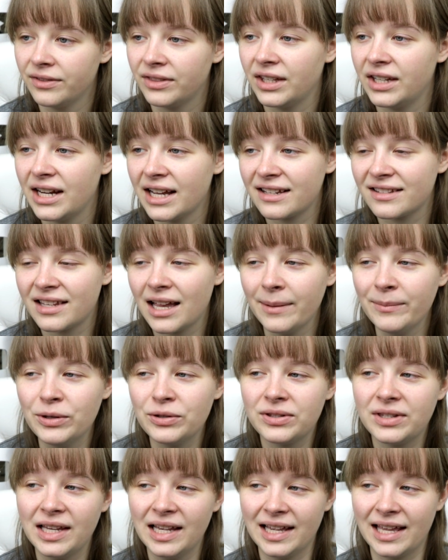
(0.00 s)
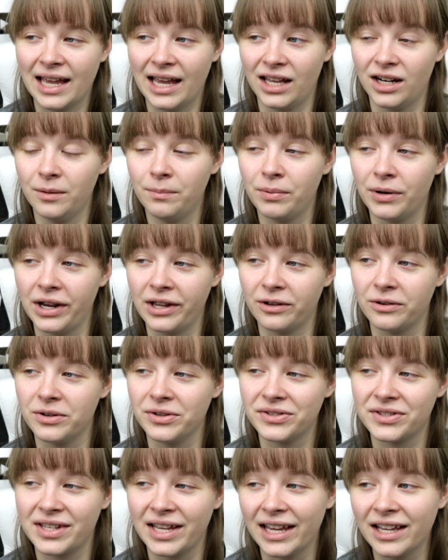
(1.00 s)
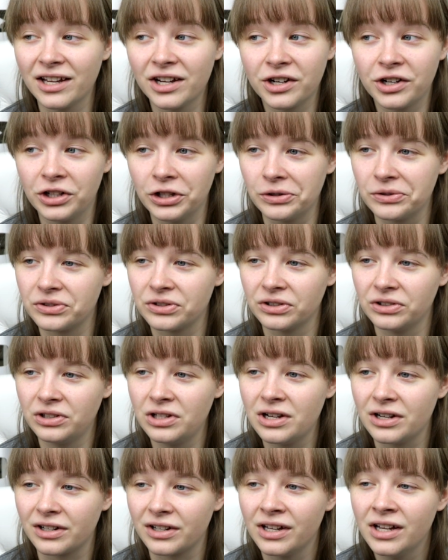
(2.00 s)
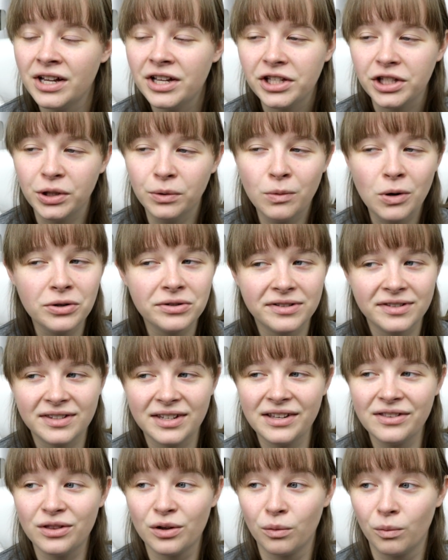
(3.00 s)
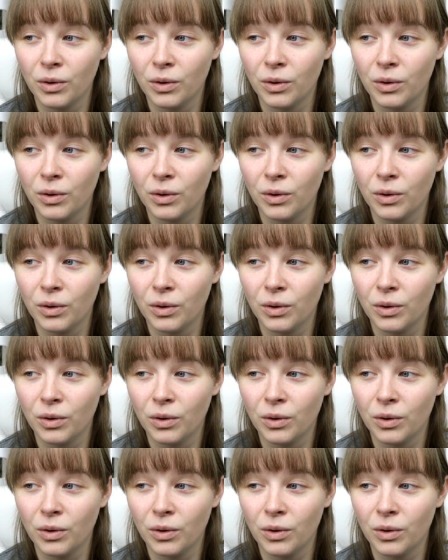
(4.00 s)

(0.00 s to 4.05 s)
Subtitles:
The next time you see a can of Pringles, take a closer look. You won't see the